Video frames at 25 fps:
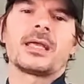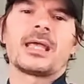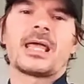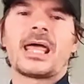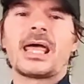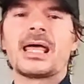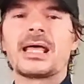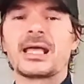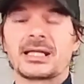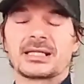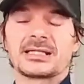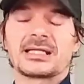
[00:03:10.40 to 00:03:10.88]

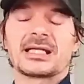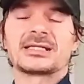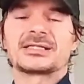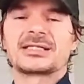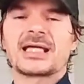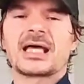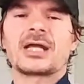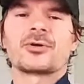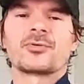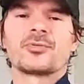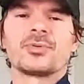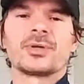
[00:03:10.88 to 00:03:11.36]
it's
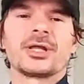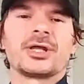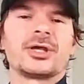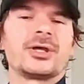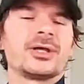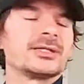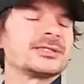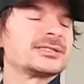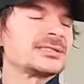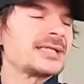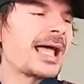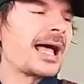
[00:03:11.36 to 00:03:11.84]
got a really
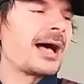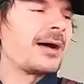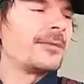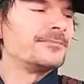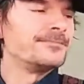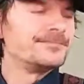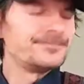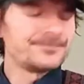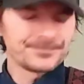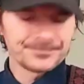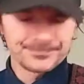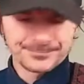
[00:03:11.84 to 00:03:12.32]
good sound.
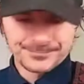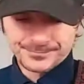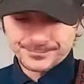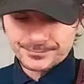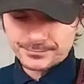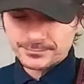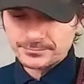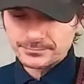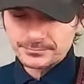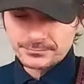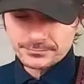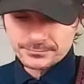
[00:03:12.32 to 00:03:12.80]

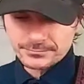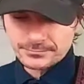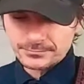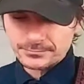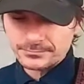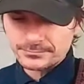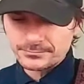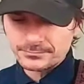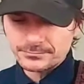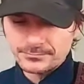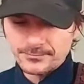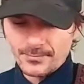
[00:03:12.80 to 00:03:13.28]

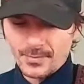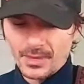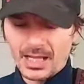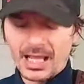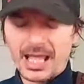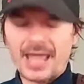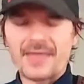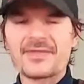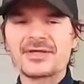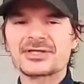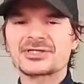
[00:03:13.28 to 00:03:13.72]
And